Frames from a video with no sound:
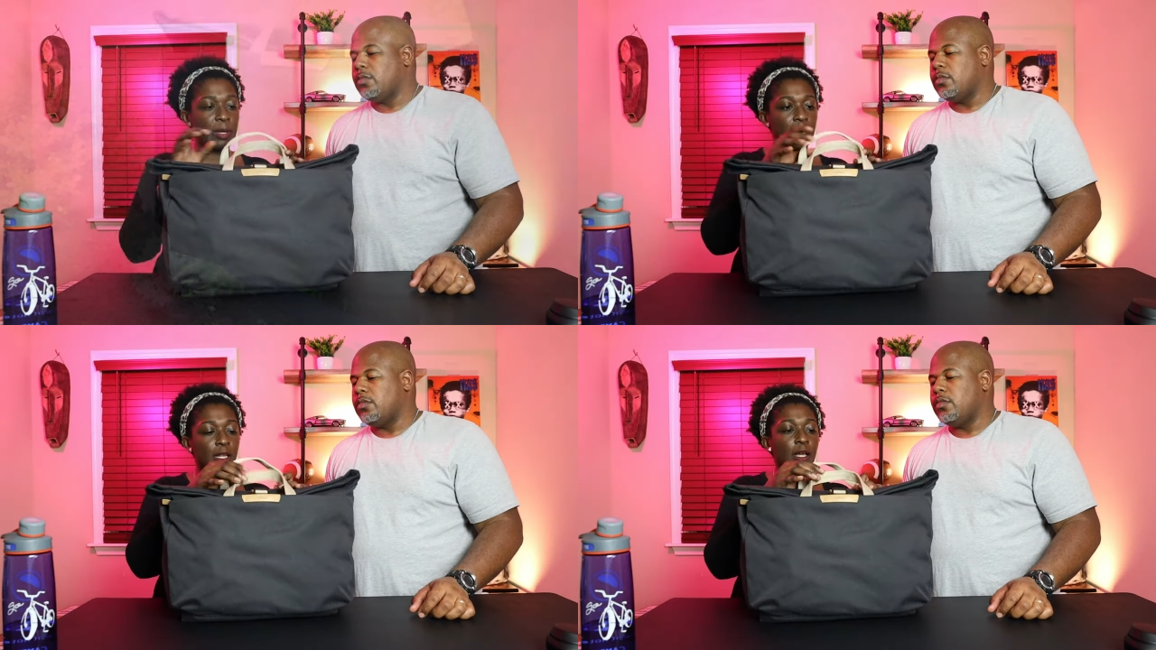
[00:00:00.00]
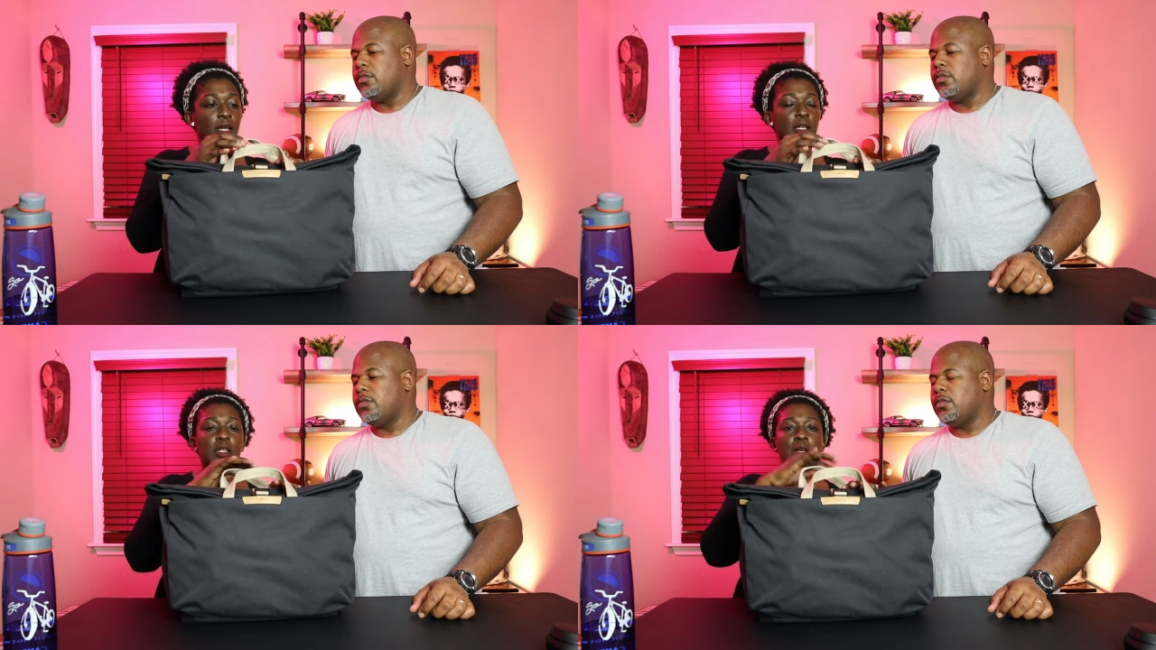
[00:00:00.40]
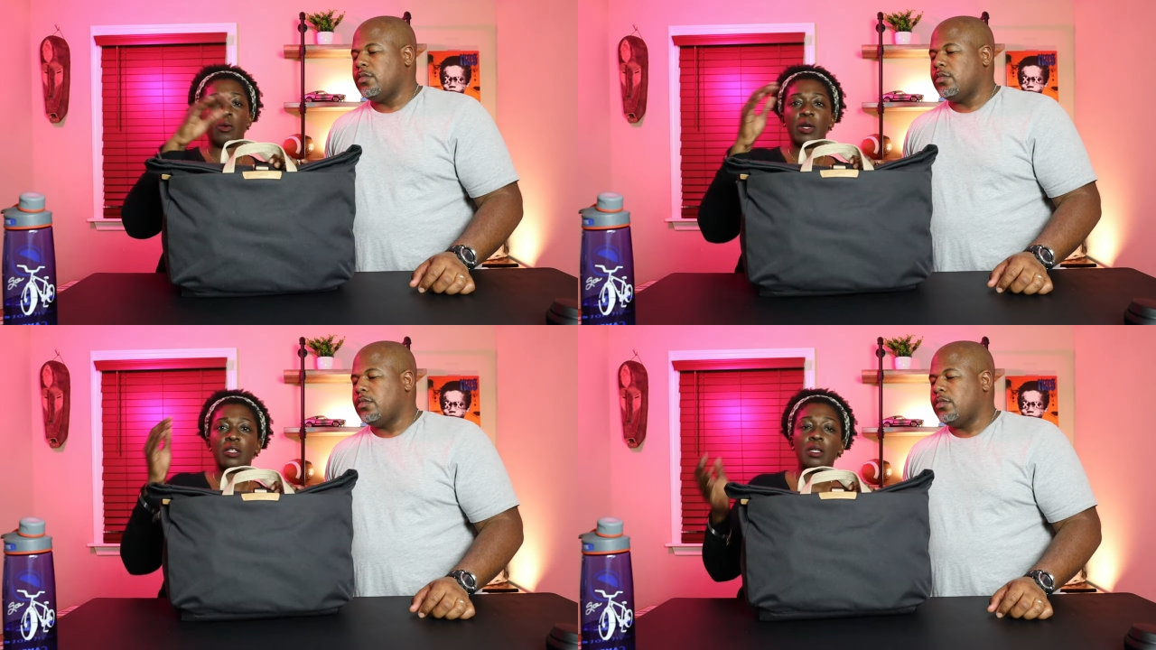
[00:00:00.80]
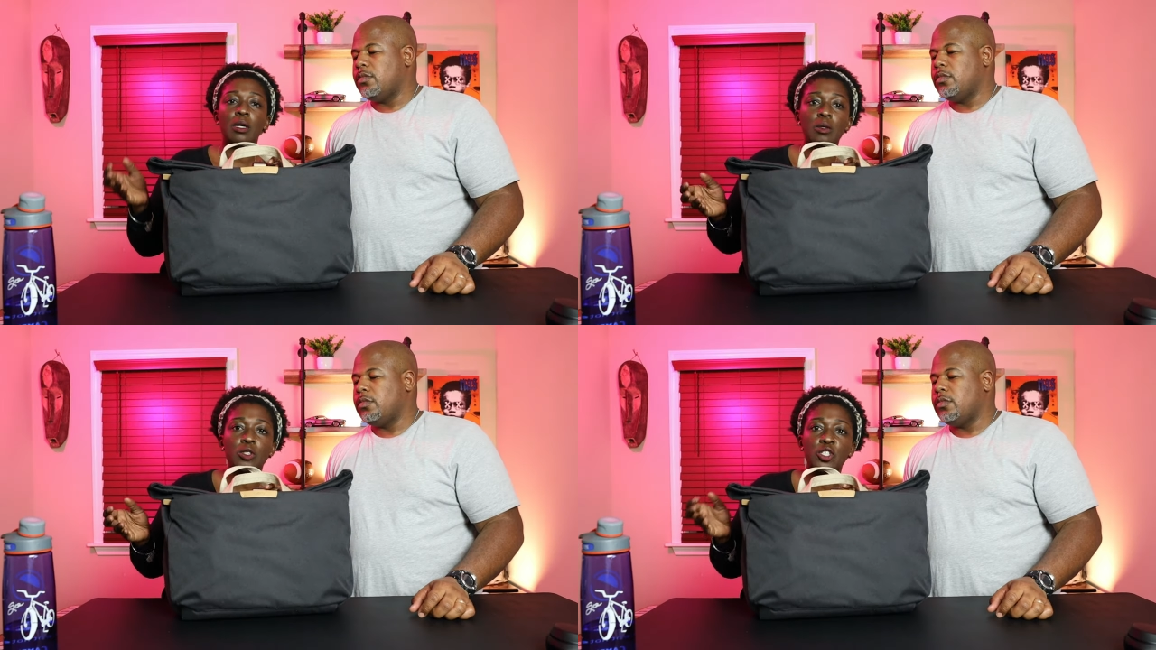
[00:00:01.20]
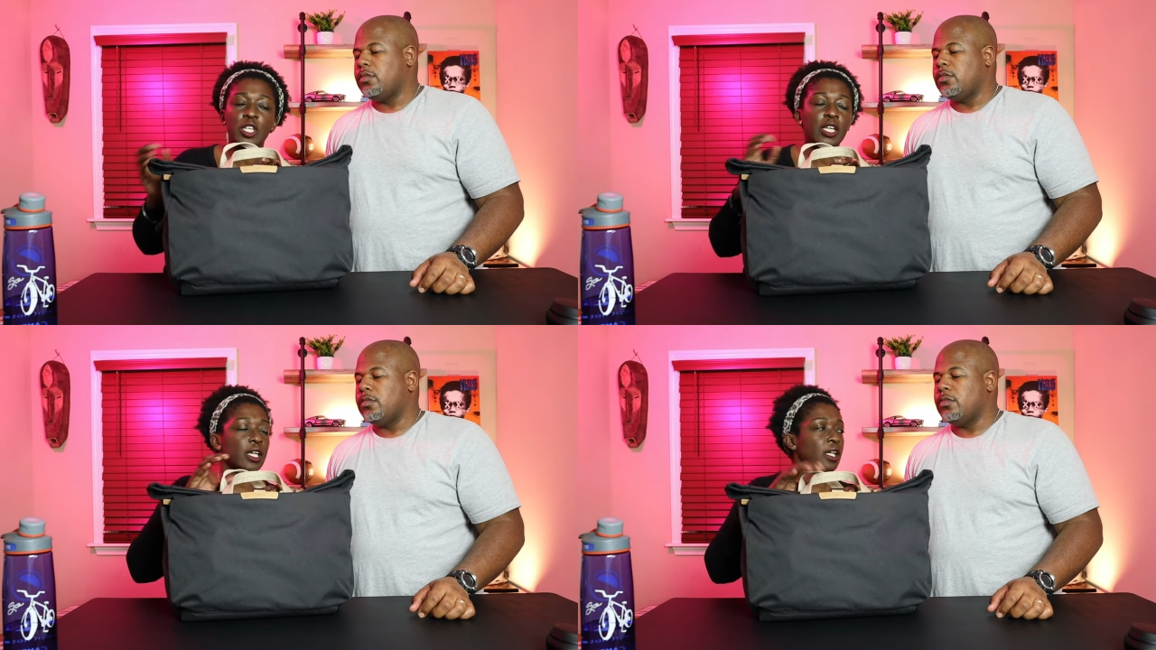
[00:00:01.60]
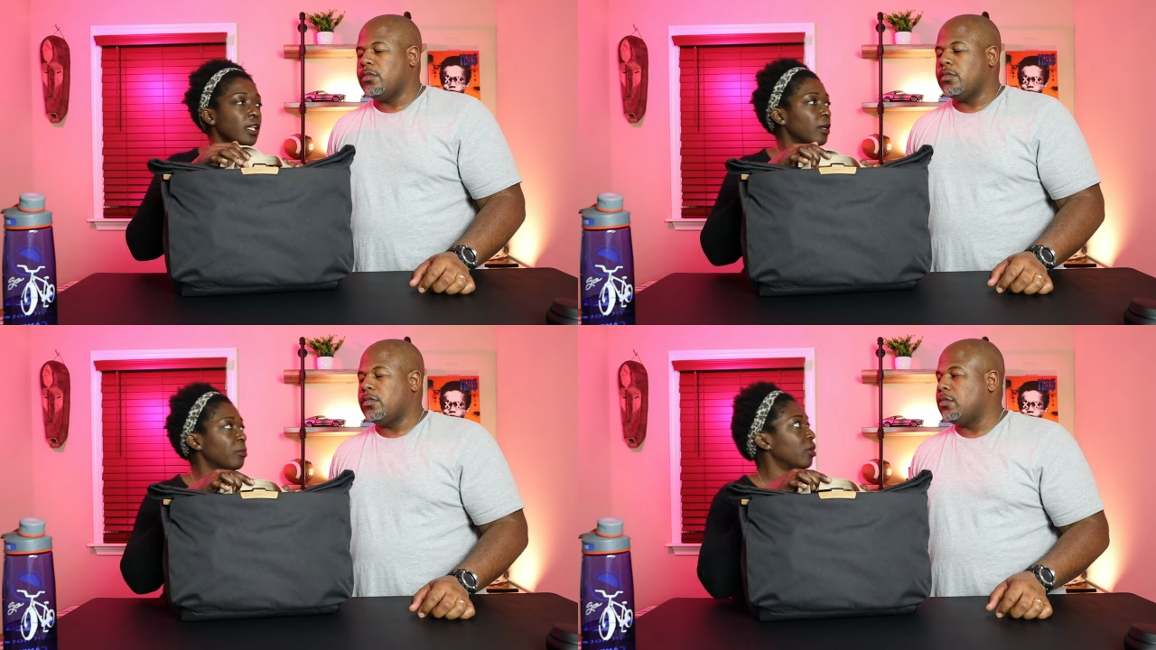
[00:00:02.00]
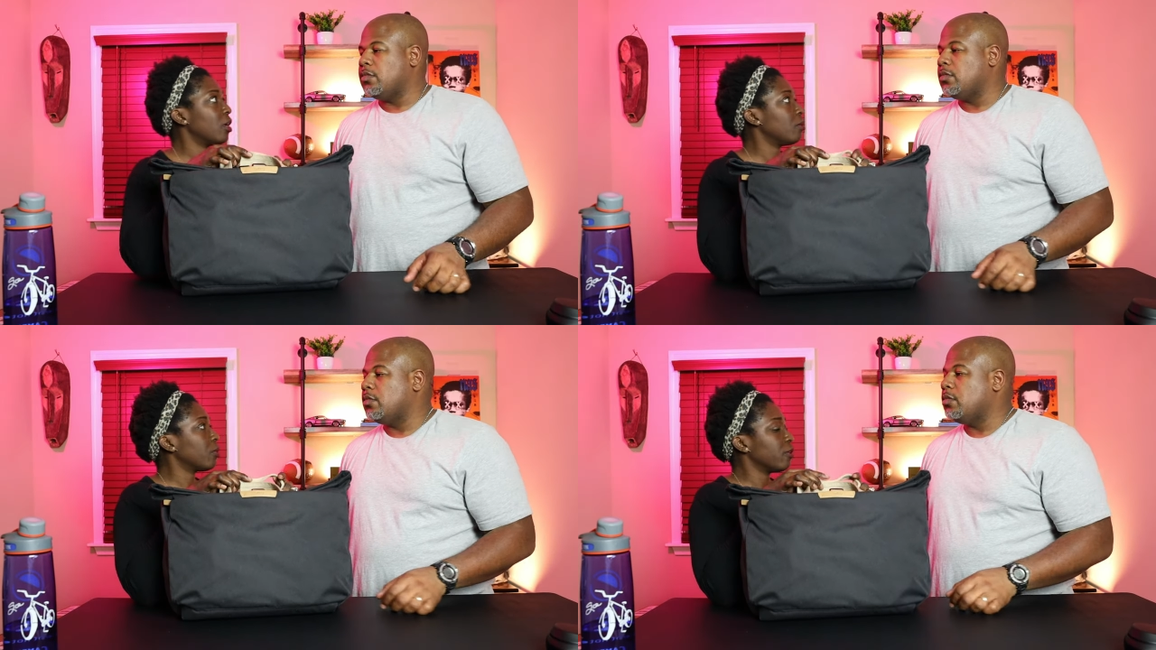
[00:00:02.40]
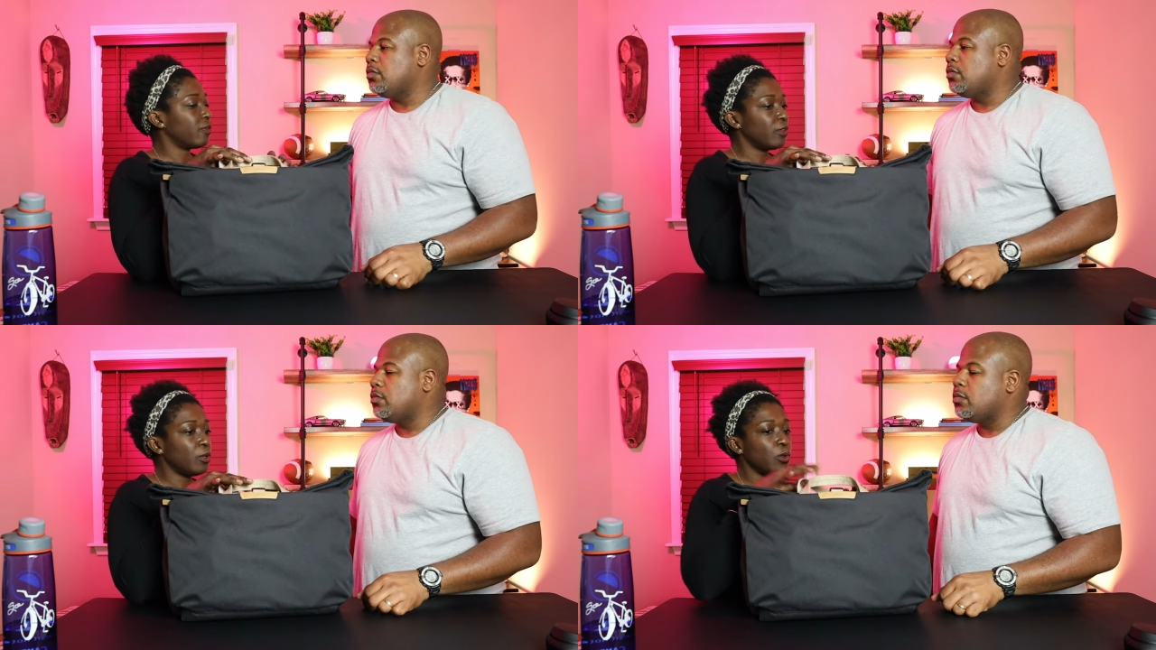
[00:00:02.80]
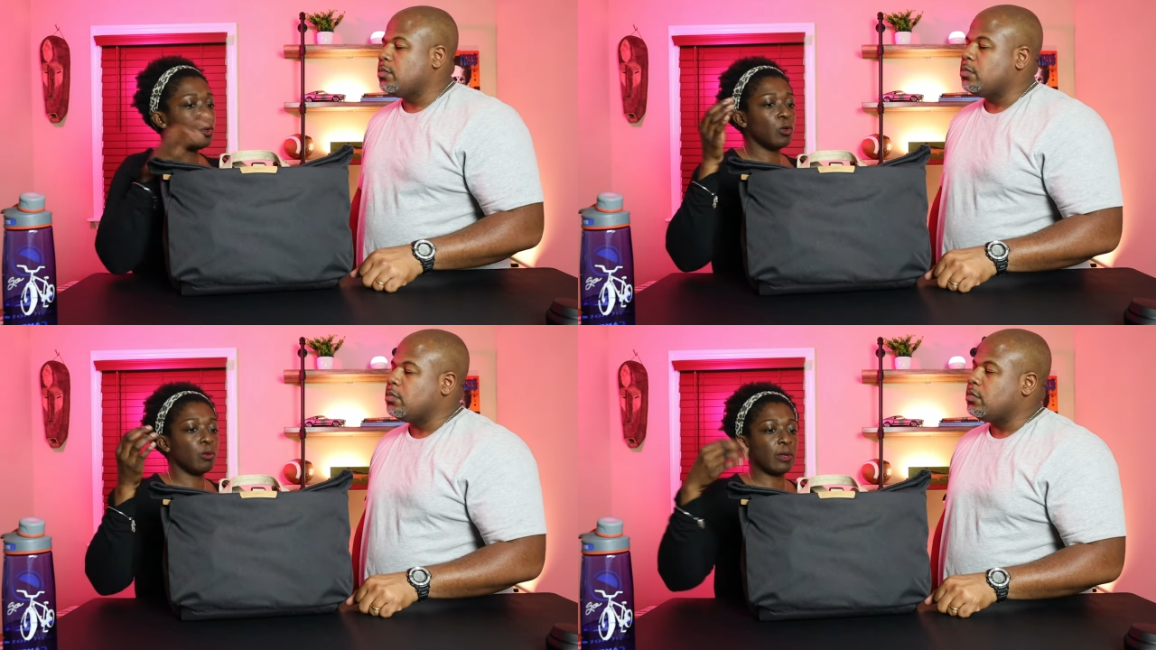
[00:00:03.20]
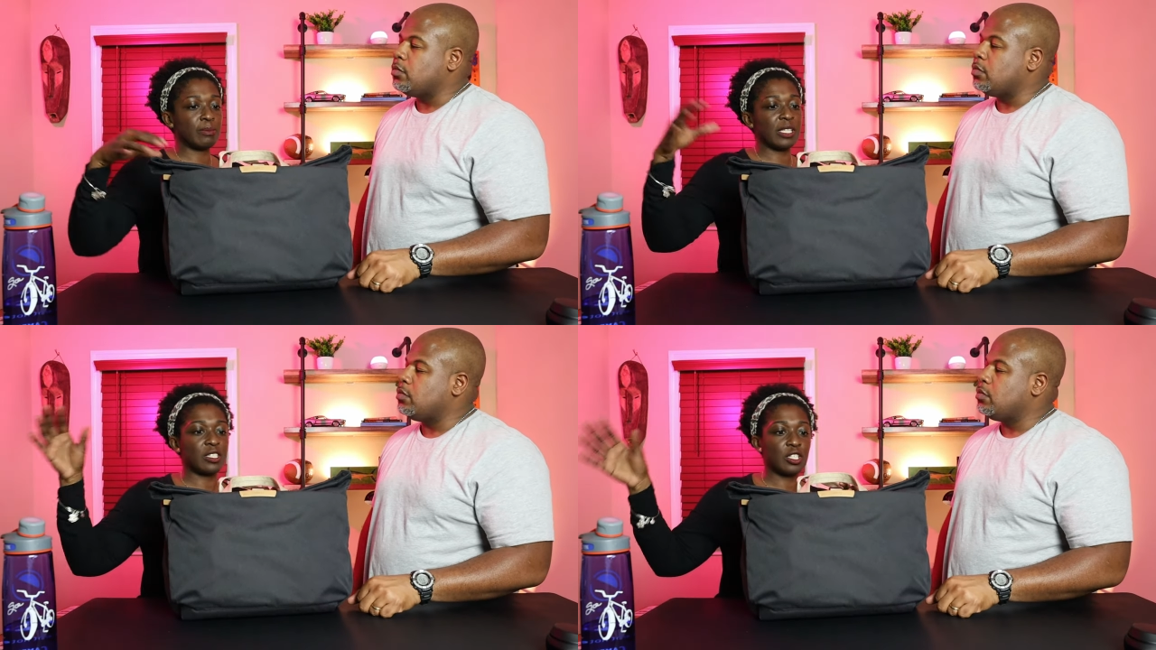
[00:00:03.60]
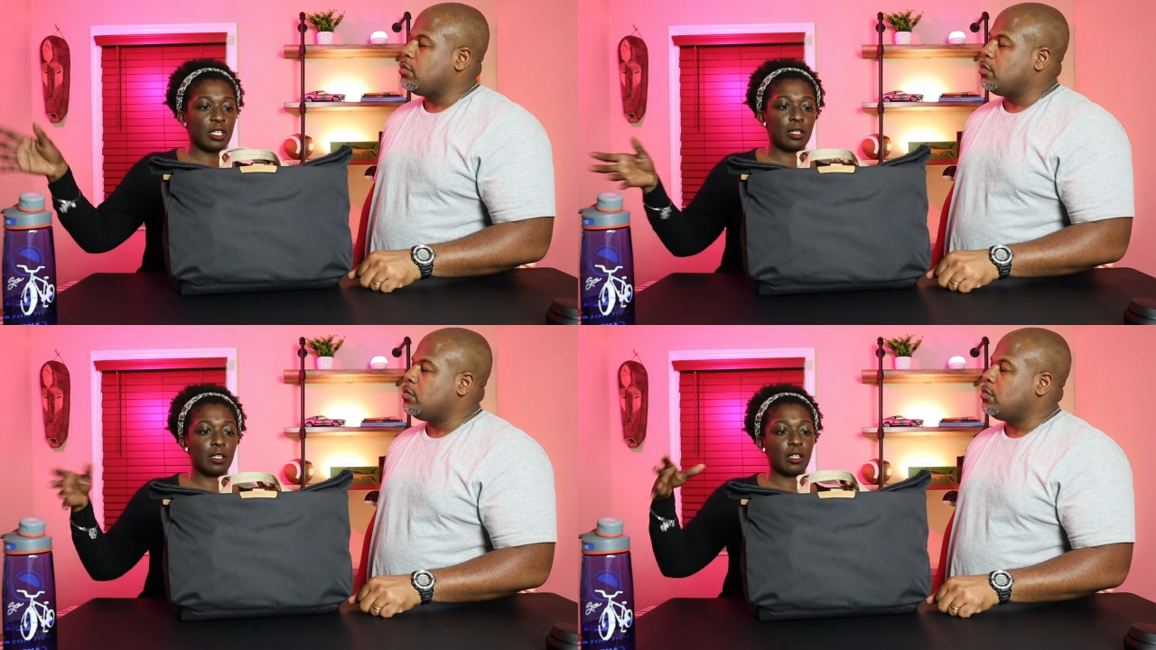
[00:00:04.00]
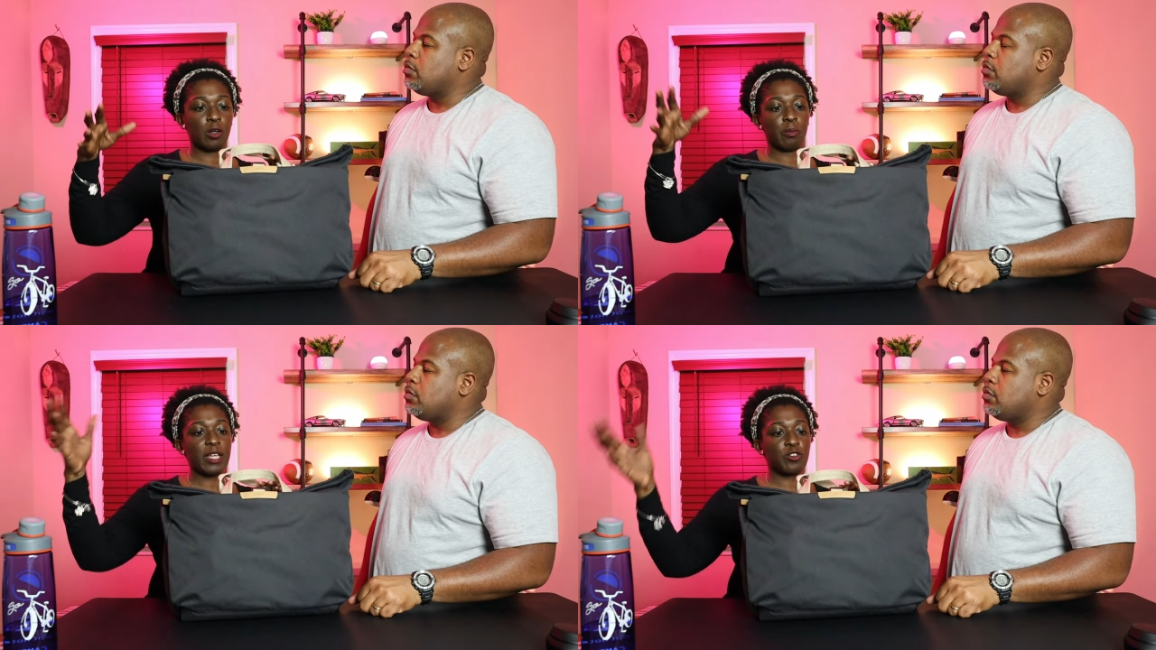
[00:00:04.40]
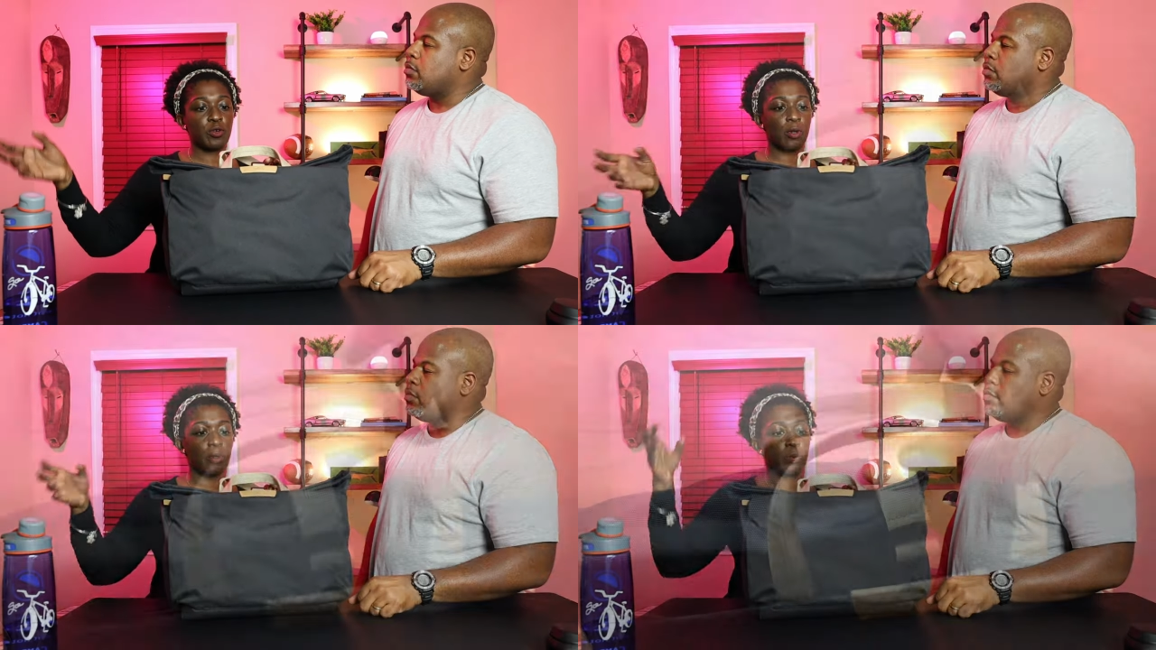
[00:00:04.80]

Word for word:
Speaker 1: But, you know, I wear lotion, I put on perfume, I'm touching, you know, metro